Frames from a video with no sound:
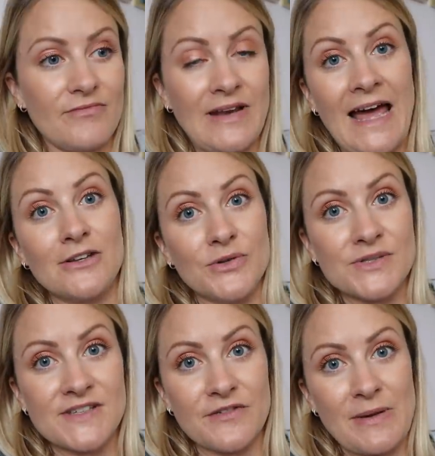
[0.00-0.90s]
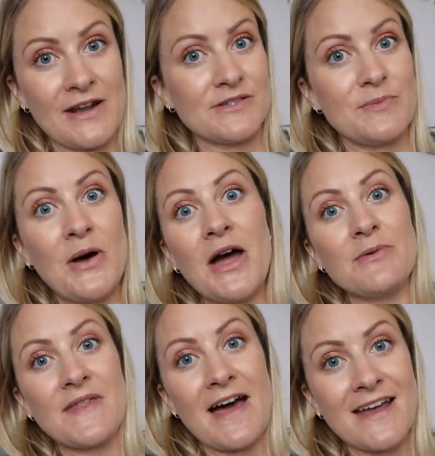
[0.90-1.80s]
landlords that have been able to buy
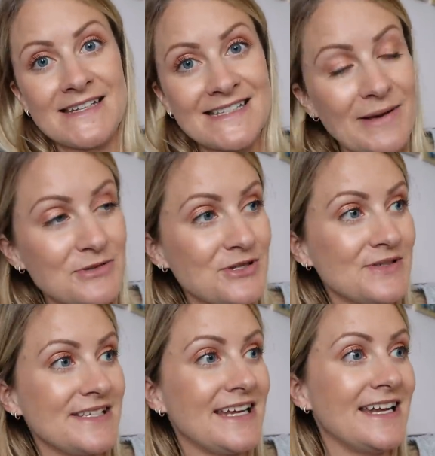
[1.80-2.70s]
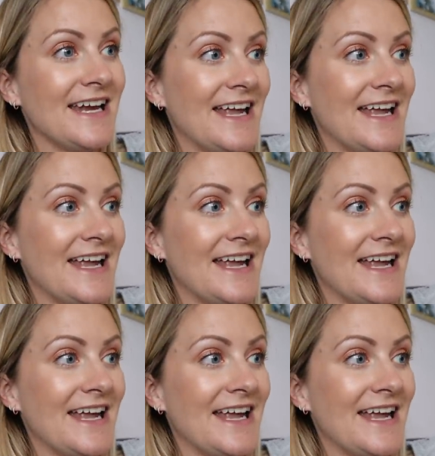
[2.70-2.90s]
without any stamp duty,